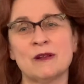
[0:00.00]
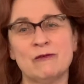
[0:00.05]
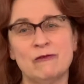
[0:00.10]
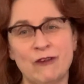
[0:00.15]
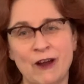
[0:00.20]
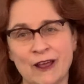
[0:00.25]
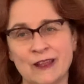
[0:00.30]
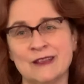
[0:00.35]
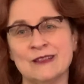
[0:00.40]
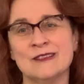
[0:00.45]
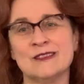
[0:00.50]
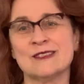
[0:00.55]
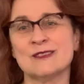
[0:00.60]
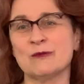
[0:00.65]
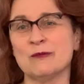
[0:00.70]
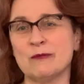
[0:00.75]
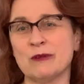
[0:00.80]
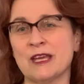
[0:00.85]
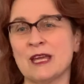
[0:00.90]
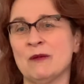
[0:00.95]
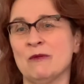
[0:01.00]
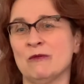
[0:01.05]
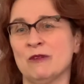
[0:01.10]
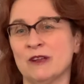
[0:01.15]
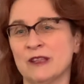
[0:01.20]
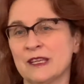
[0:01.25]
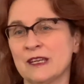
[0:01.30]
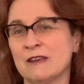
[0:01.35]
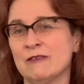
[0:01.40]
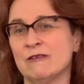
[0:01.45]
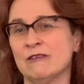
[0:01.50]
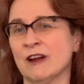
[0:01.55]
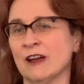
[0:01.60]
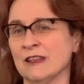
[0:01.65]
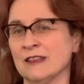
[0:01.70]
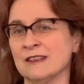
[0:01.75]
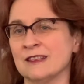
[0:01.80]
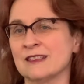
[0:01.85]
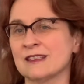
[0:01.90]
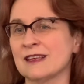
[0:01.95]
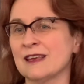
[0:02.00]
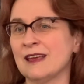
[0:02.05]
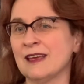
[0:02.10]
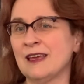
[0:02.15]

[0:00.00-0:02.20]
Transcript: friends we became really good friends